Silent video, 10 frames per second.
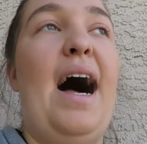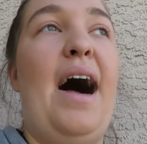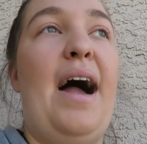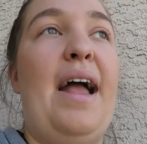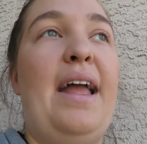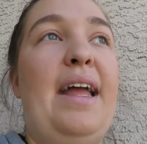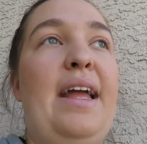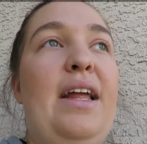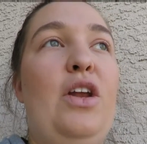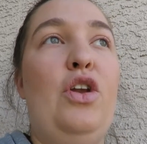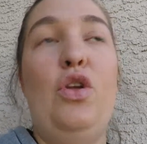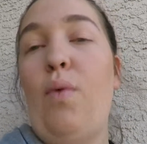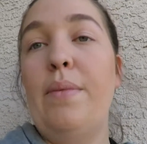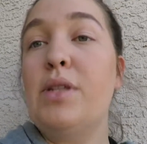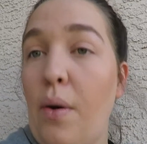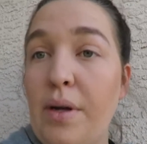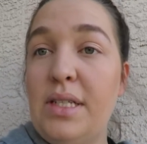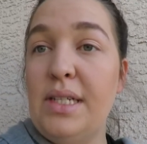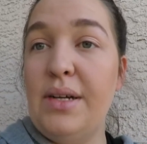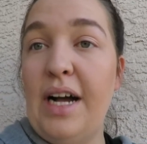I knew I was
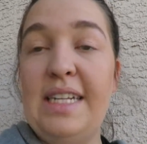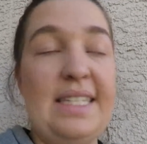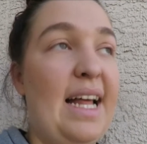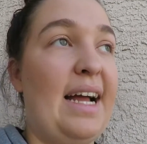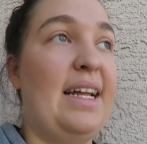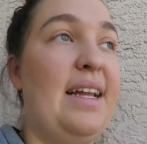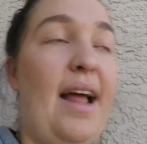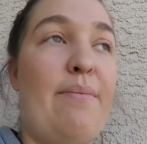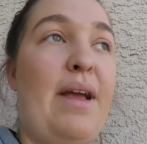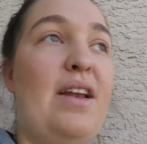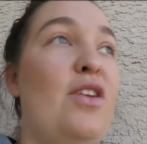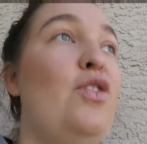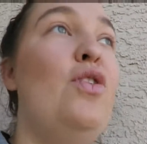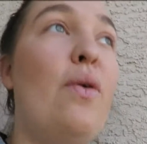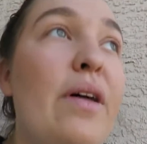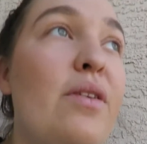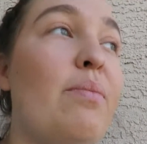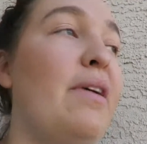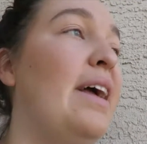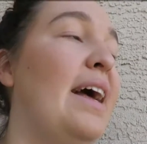going to. I had made no
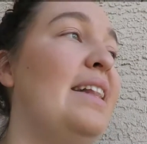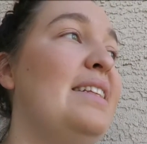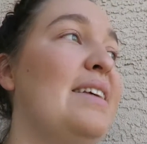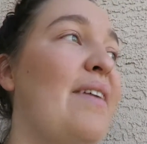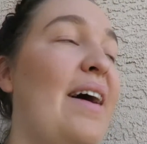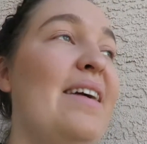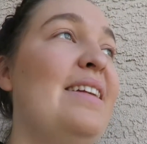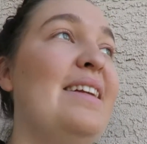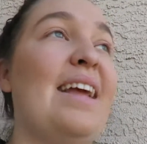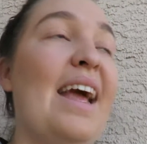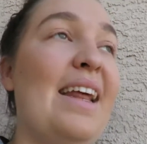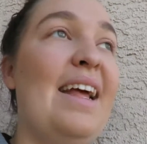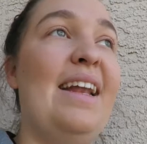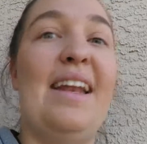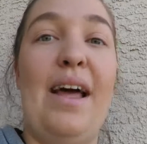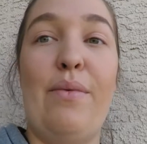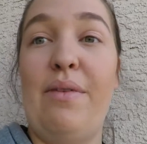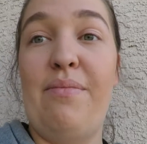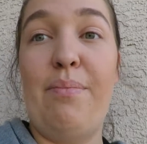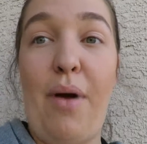other plans. If I didn't get in, I
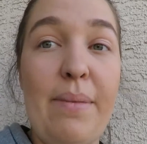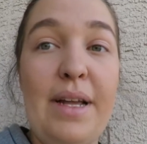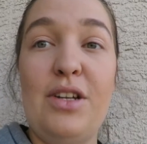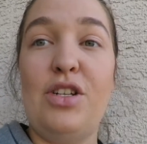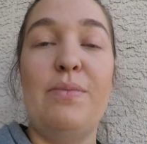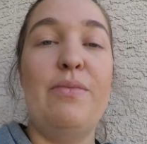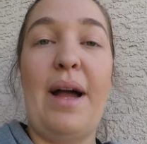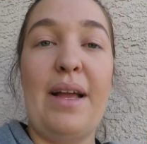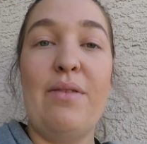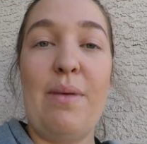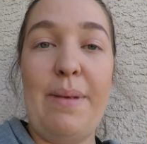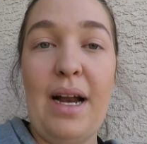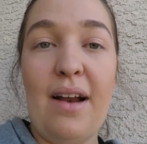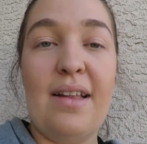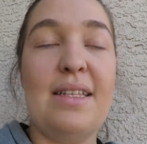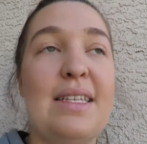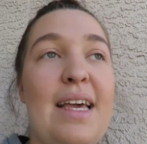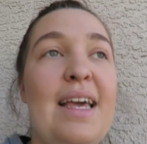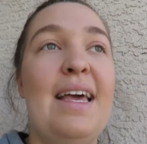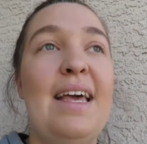would have probably had to just move back in with my parents.
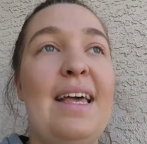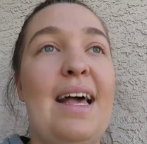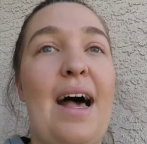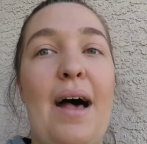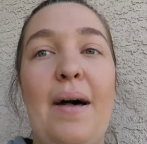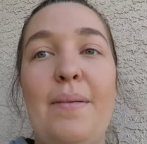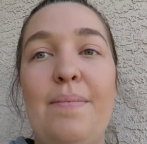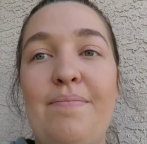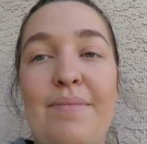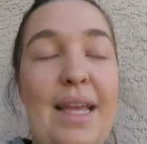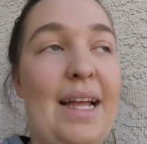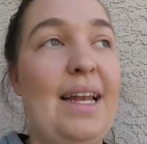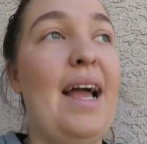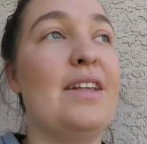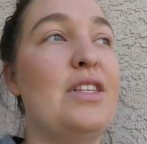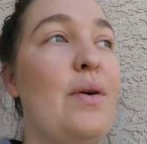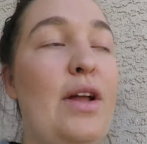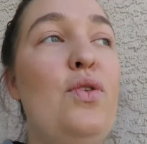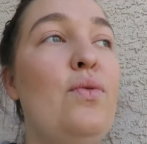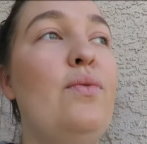And yeah, so
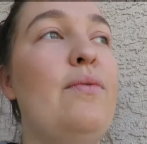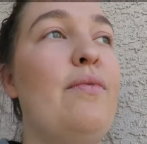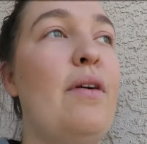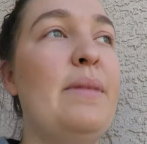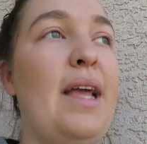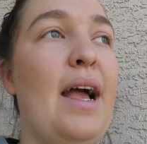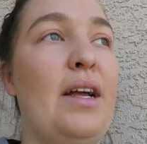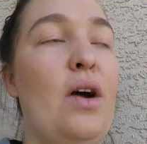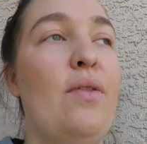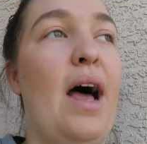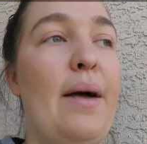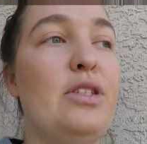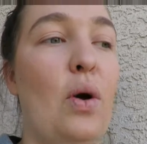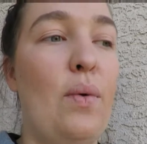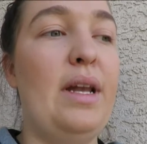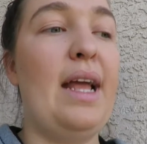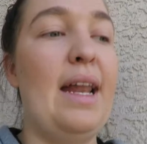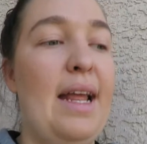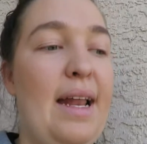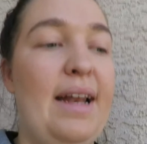I knew from the get-go that I was going to
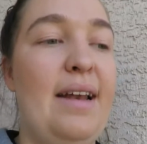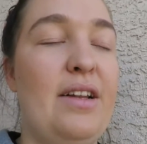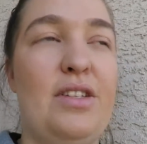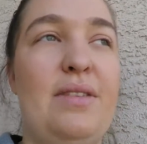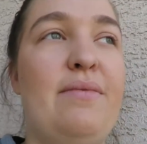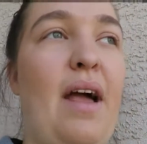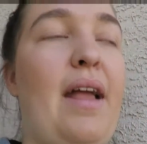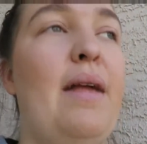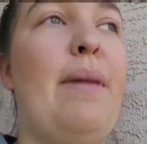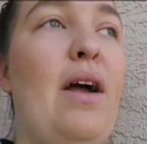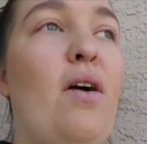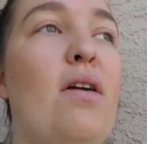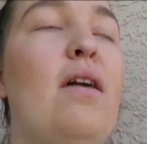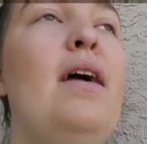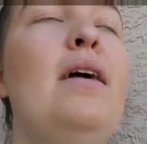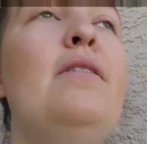get in, just like in my heart.